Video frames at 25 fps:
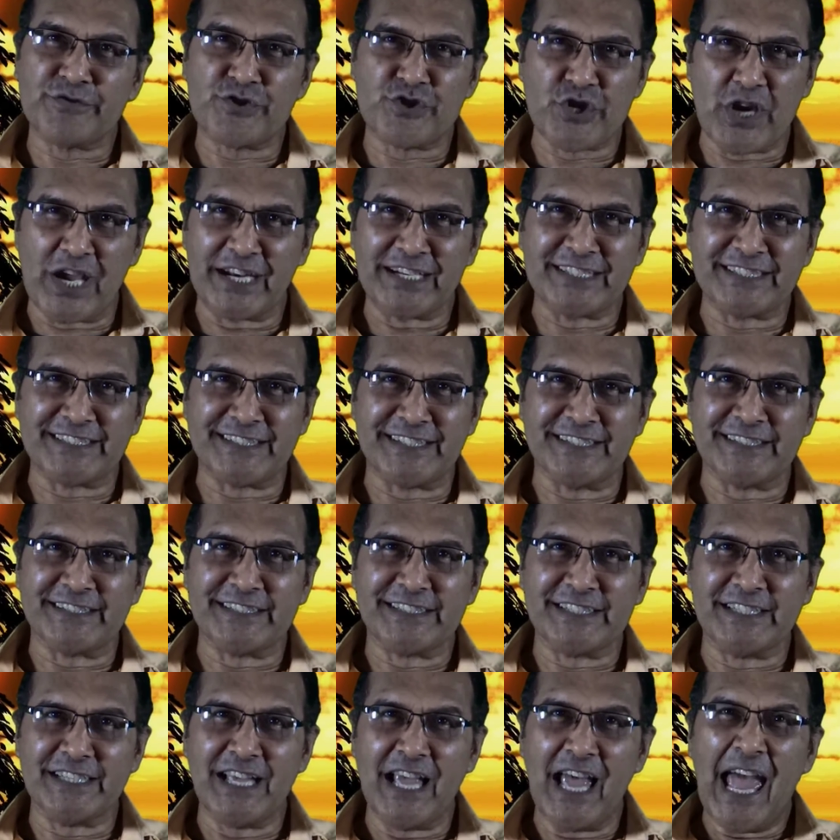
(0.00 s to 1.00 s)

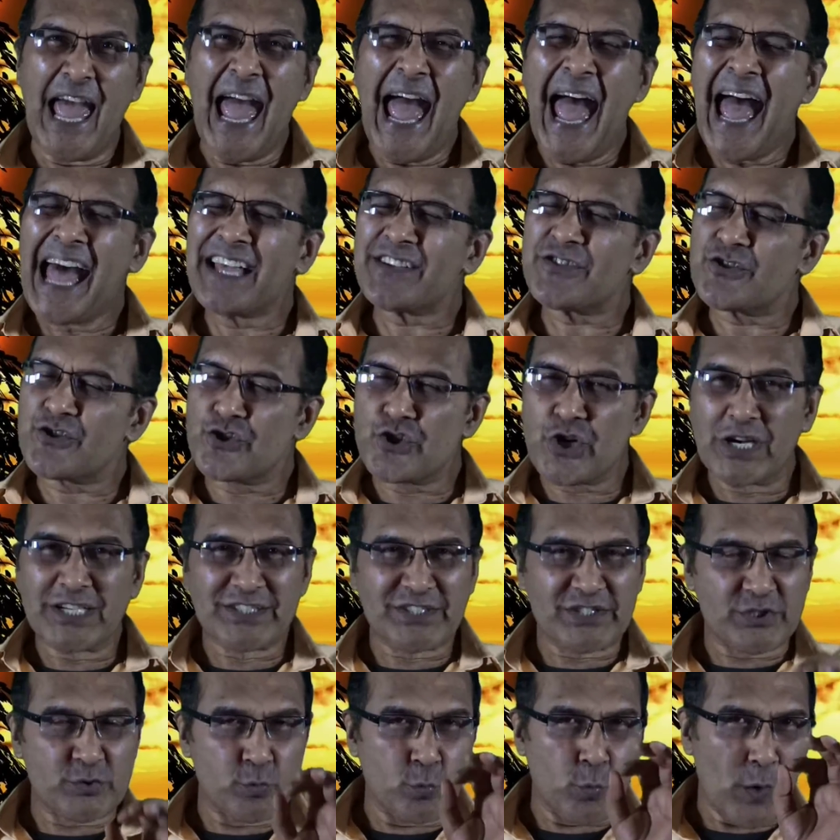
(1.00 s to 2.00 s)
Genesis has
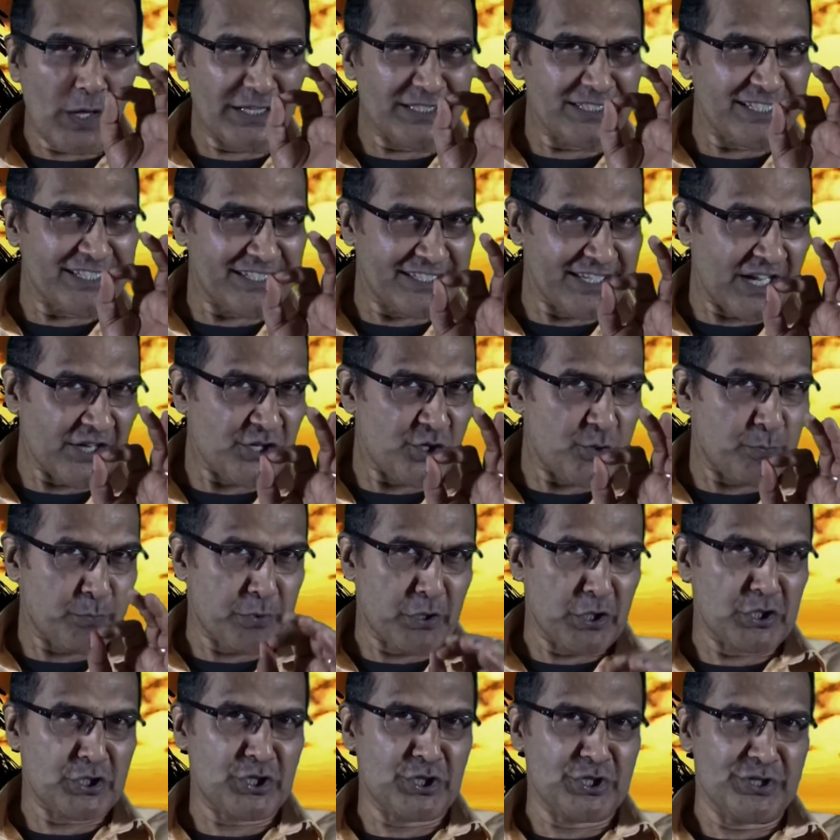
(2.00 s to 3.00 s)
just one such
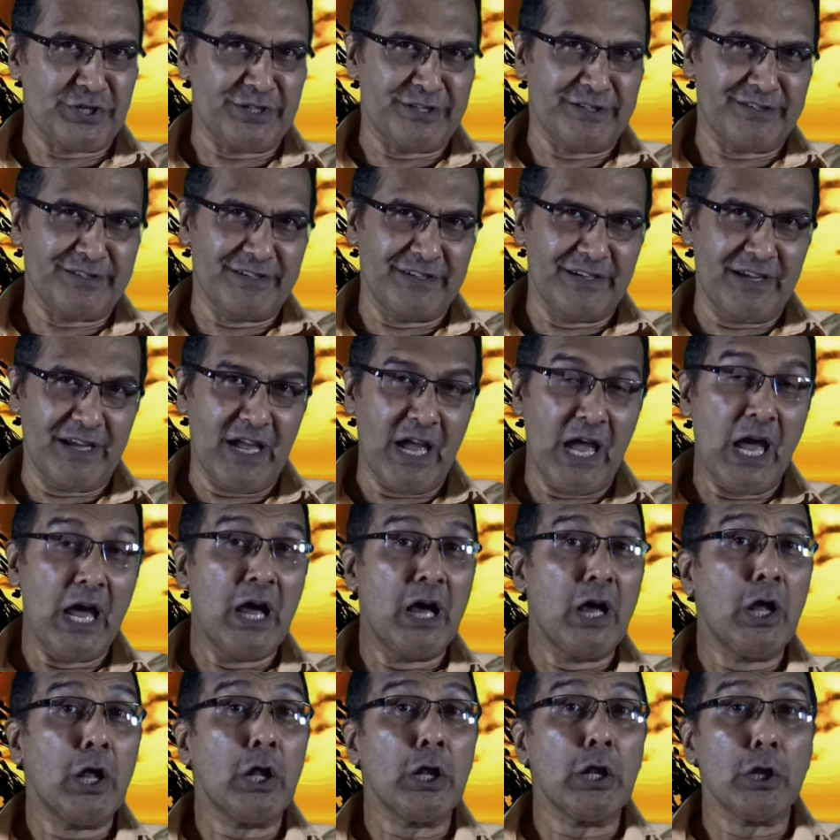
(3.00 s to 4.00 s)
person,
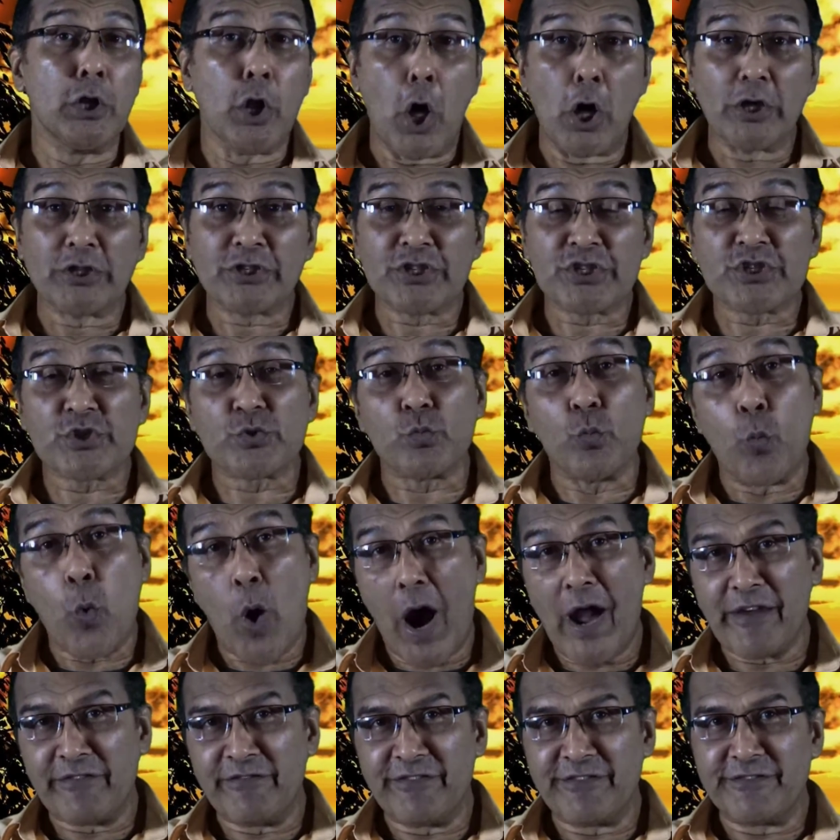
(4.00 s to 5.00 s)
Lot's
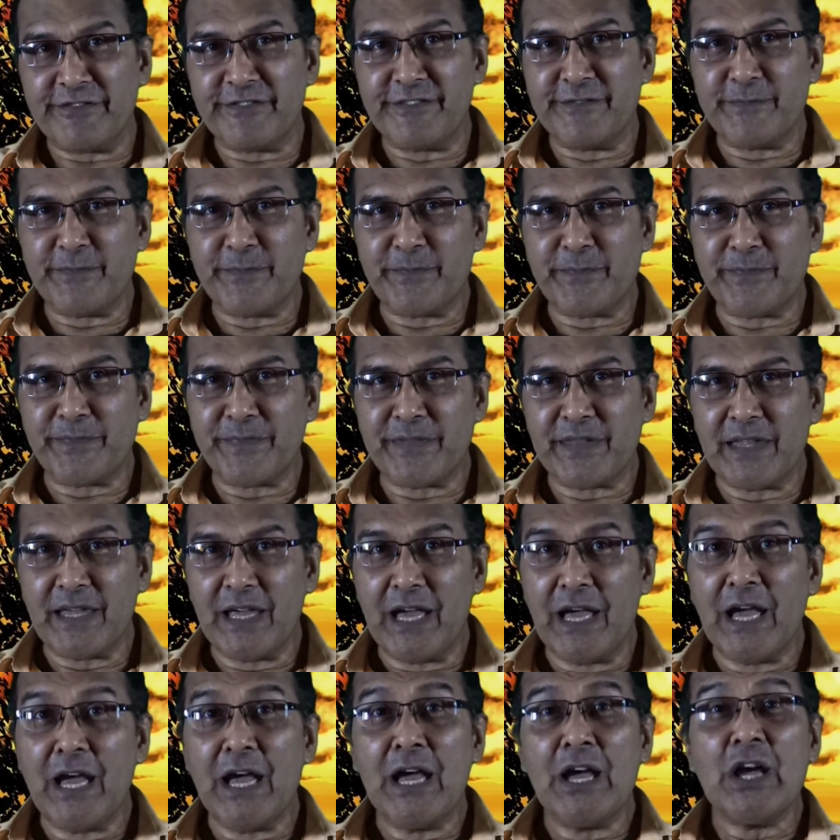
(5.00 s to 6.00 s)
wife.
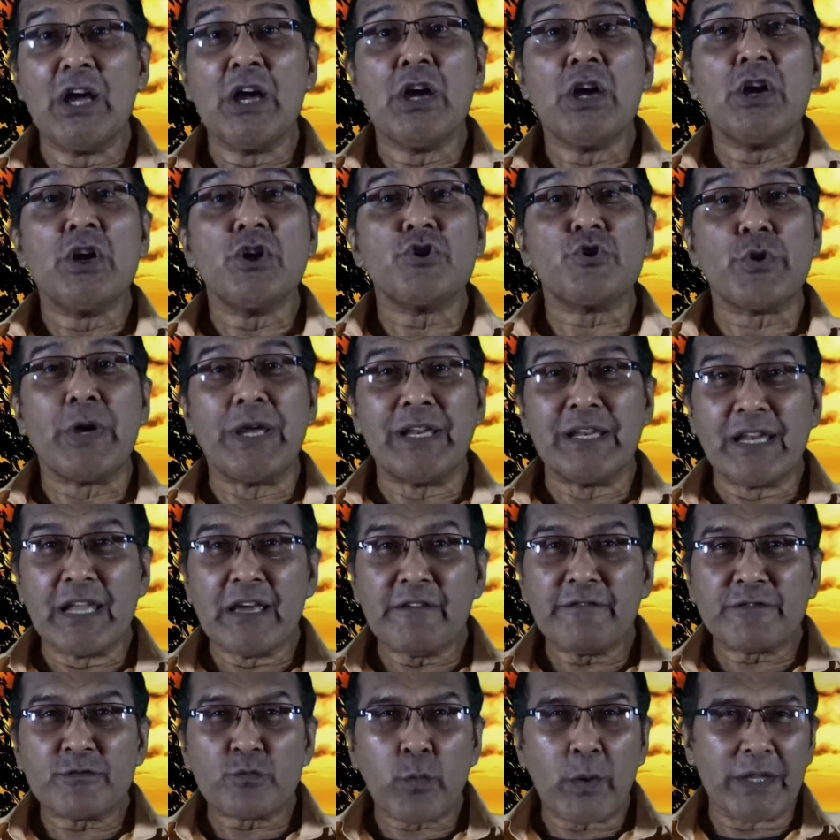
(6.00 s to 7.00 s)
She
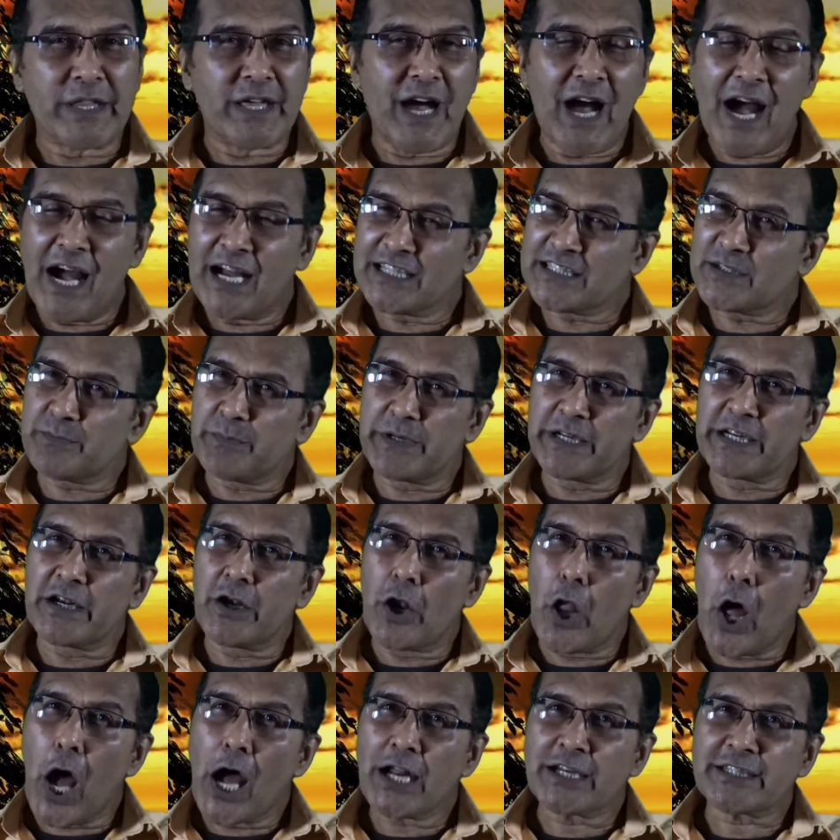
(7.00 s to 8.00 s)
lived with a husband,
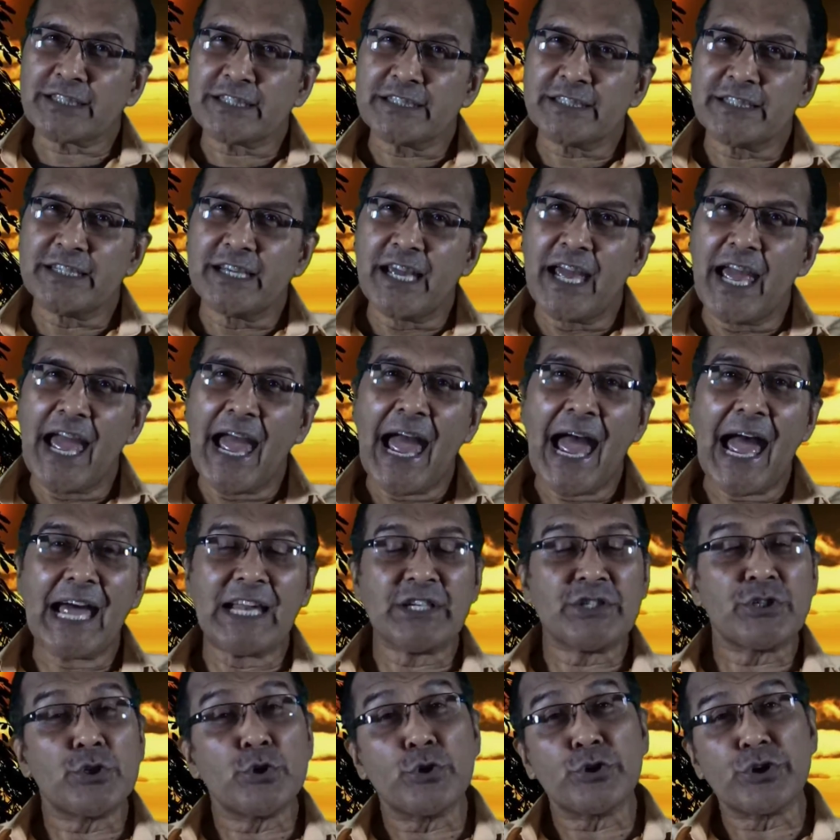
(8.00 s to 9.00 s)
Lot,
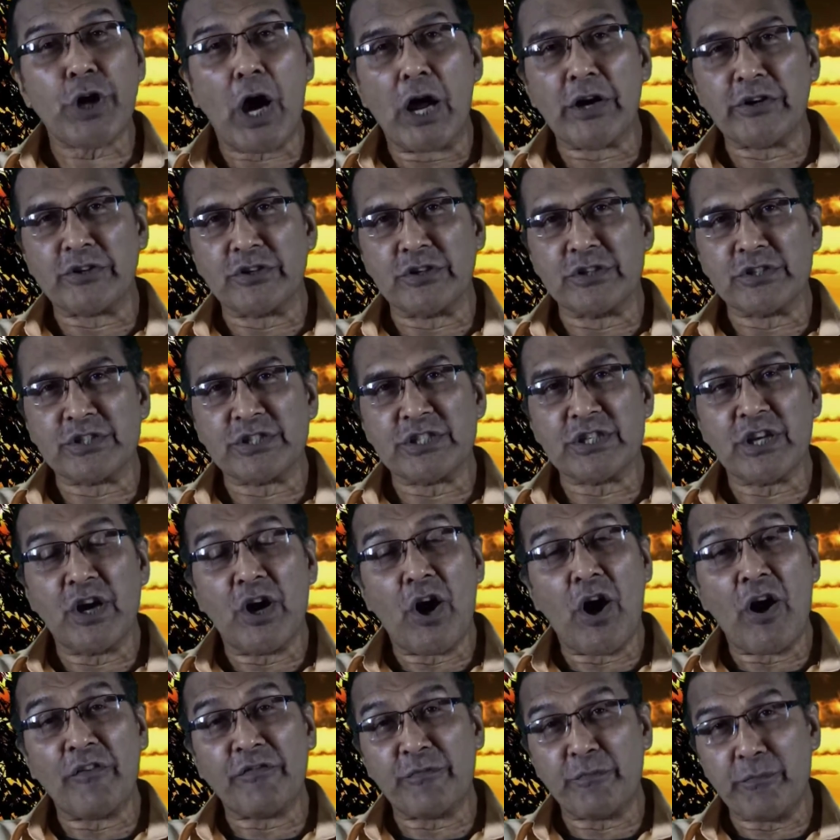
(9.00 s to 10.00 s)
and two daughters
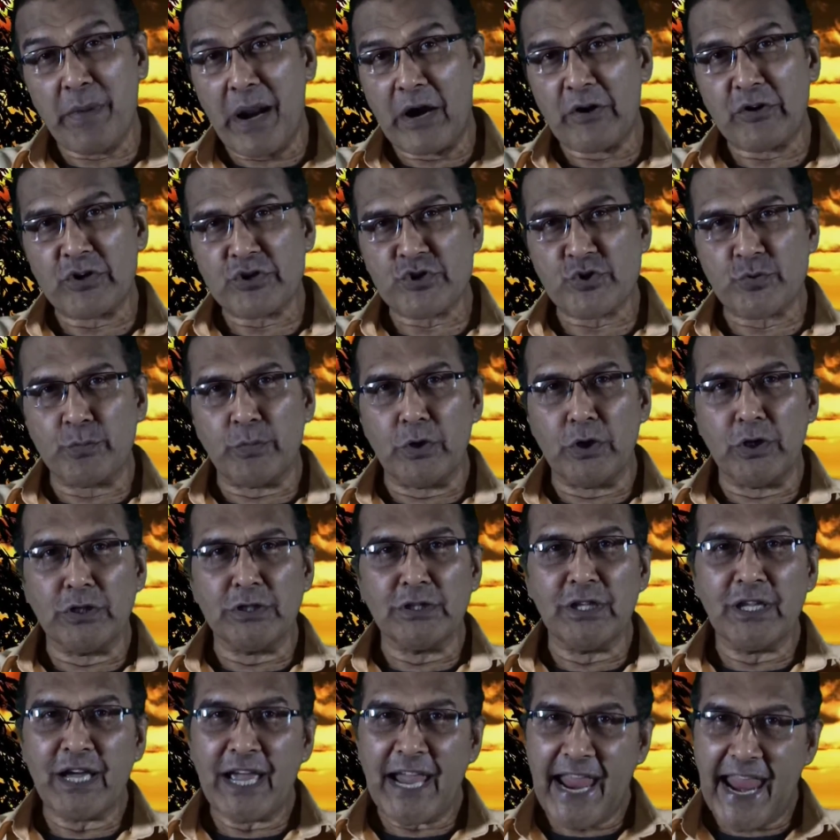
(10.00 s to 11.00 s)
of
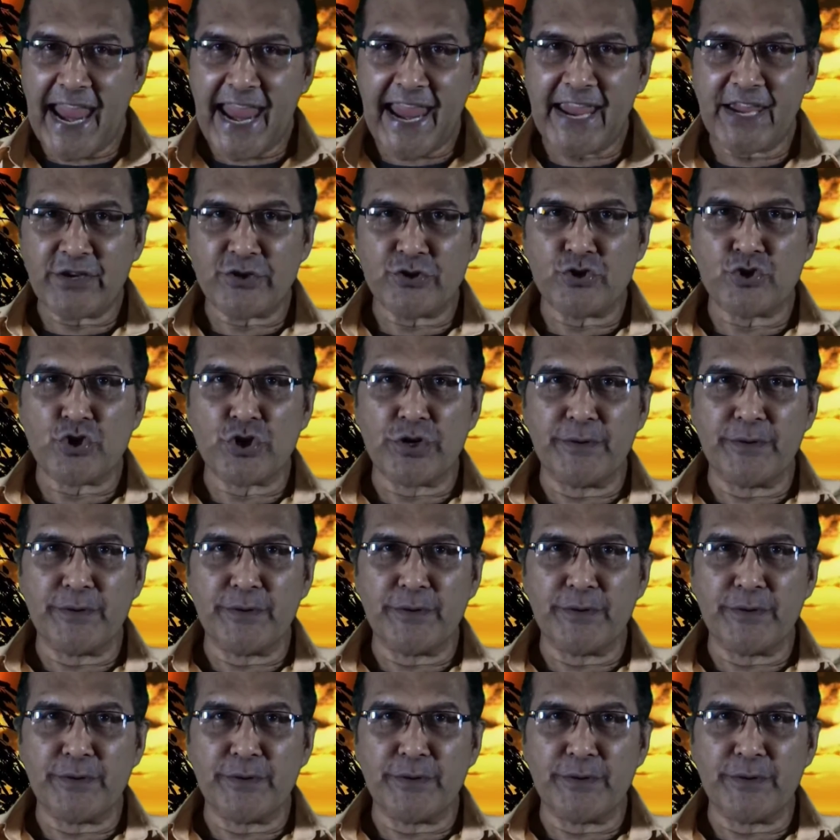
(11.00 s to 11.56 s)
marriageable age.